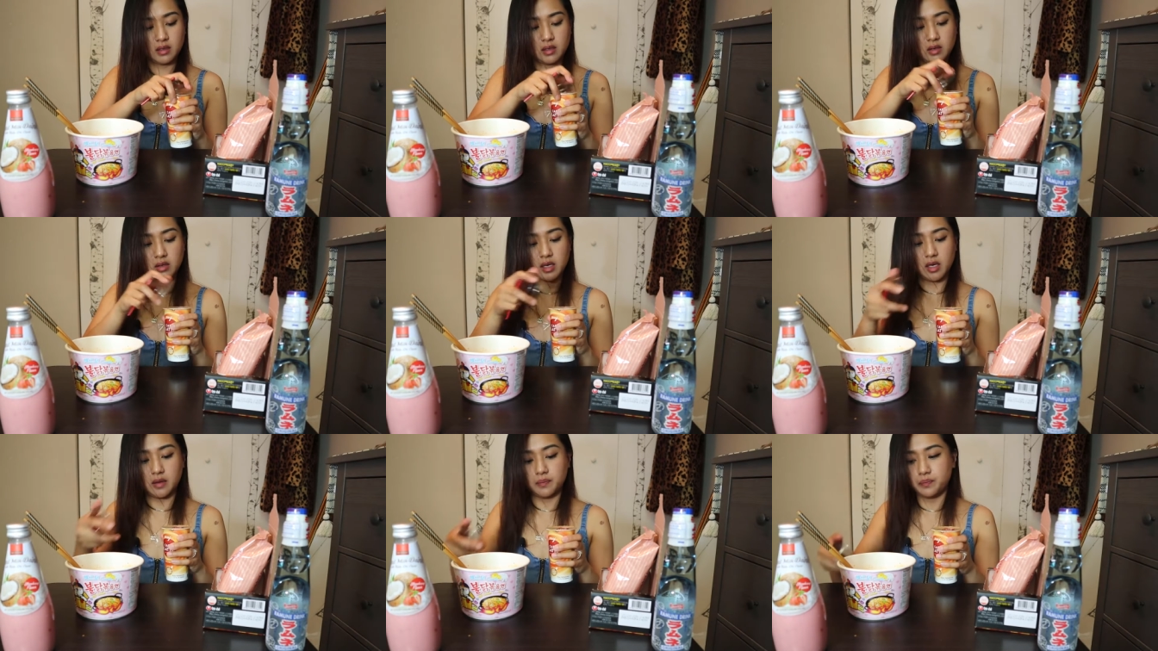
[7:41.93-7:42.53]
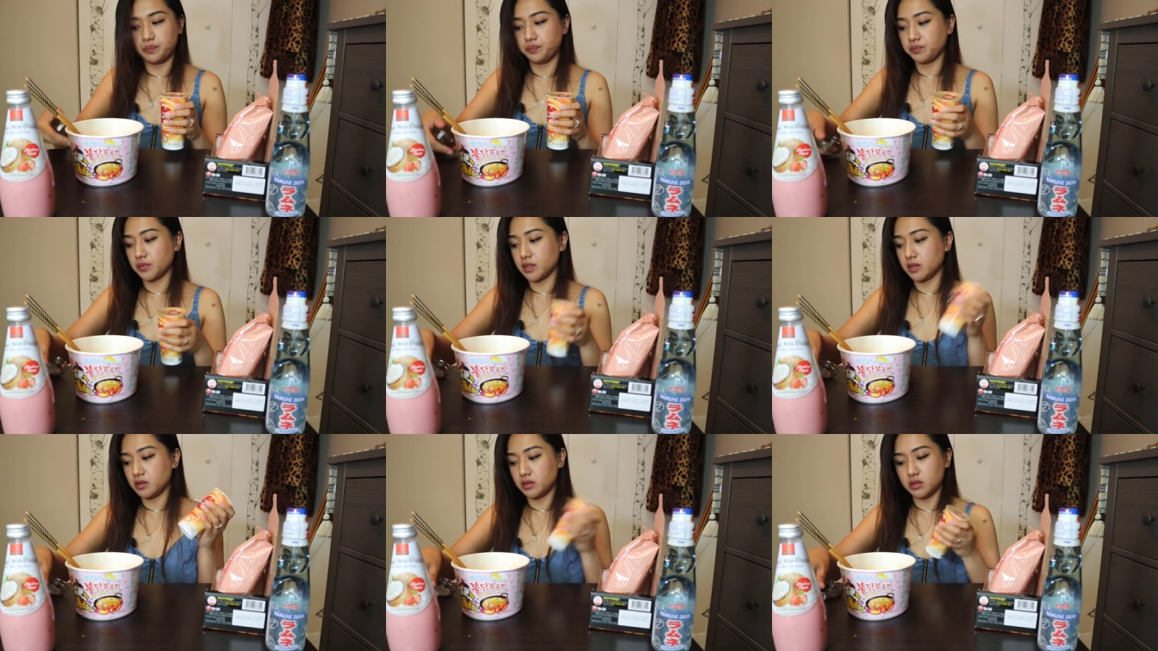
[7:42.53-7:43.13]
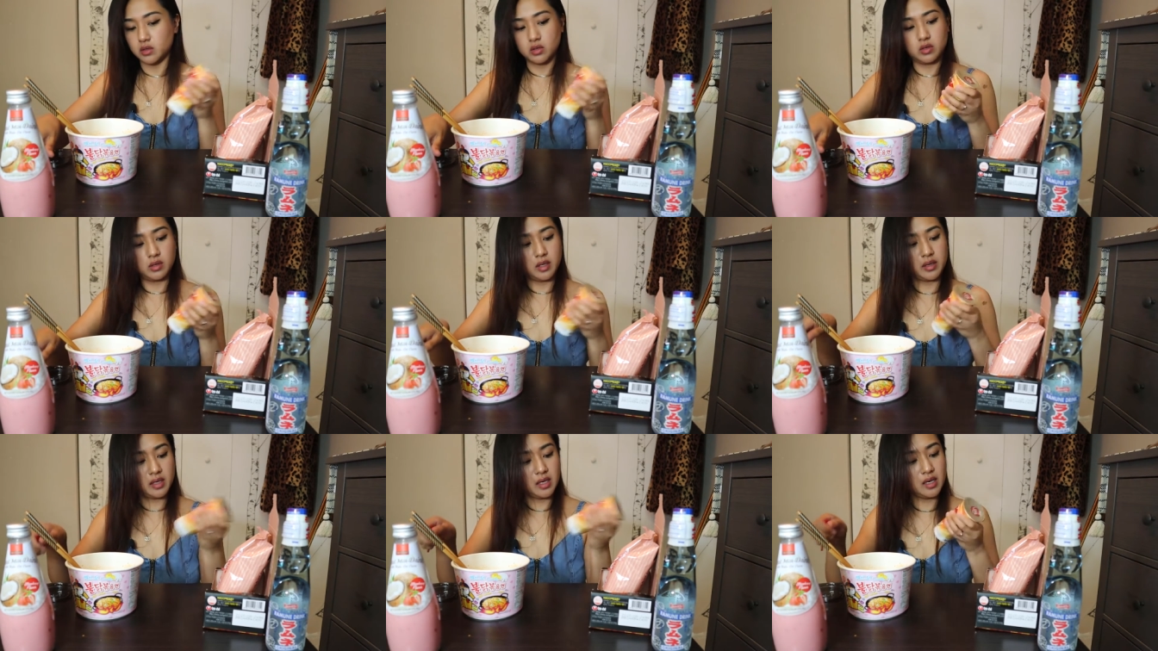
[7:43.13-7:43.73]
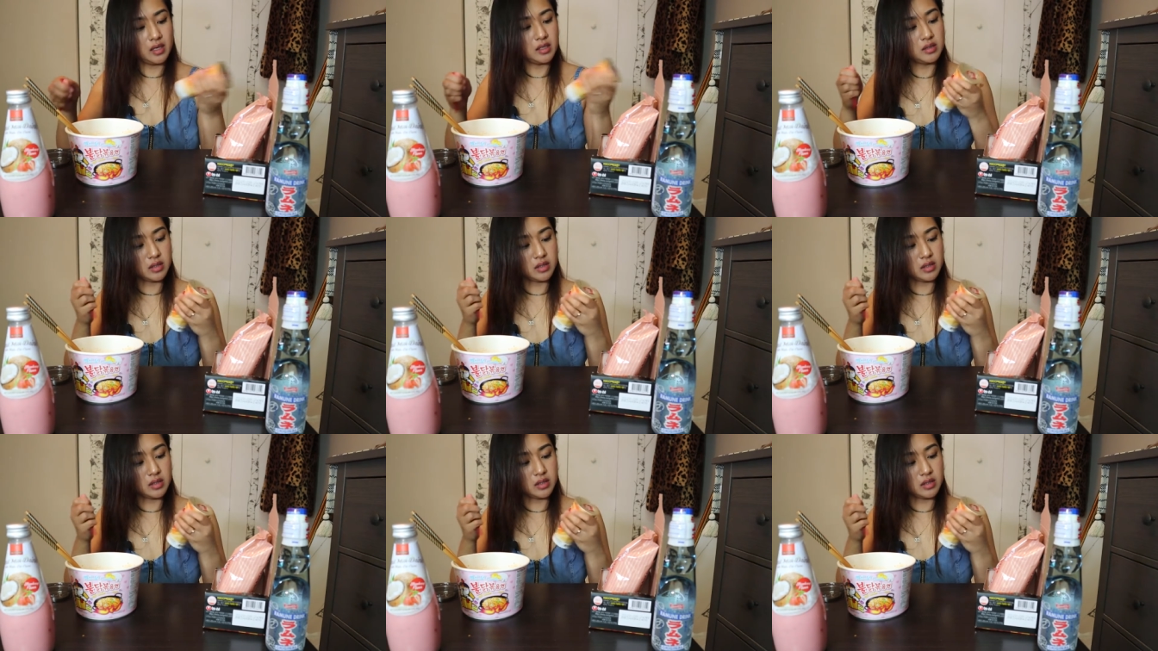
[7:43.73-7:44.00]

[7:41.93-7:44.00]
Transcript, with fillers: Okay, so I think I